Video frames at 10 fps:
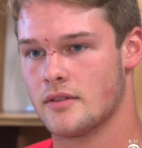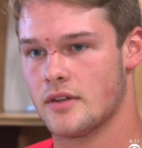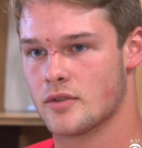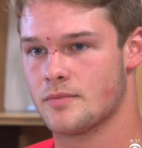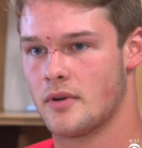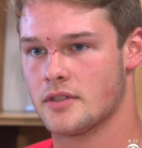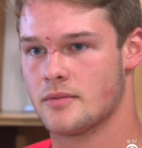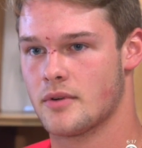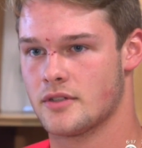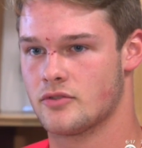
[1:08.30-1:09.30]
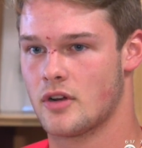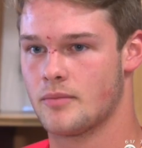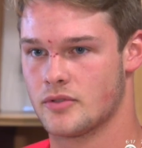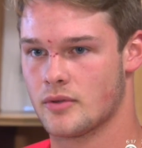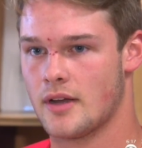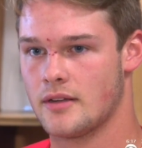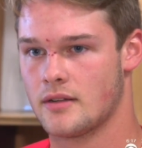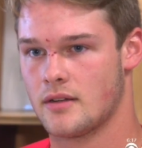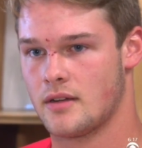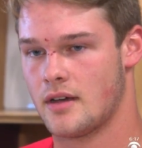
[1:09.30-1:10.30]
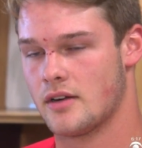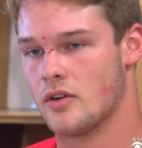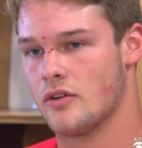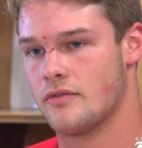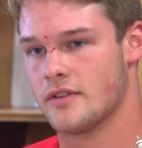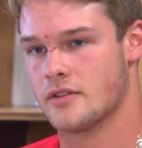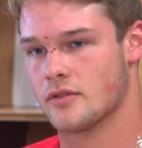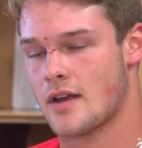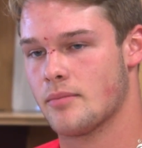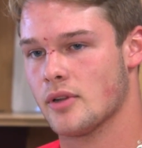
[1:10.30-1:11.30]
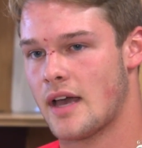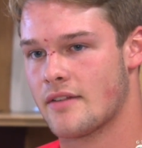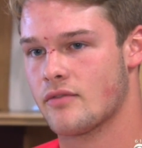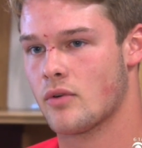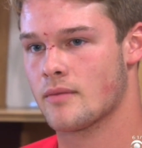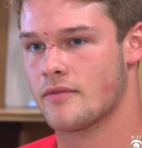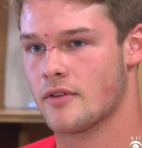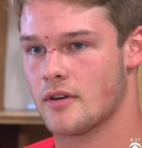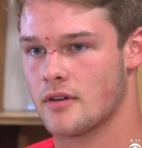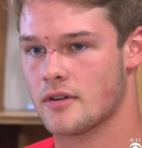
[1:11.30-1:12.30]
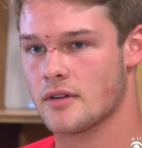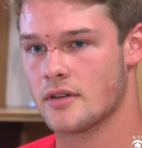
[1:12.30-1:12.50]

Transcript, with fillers: in response to President Trump was right. I don't know if it's the right platform for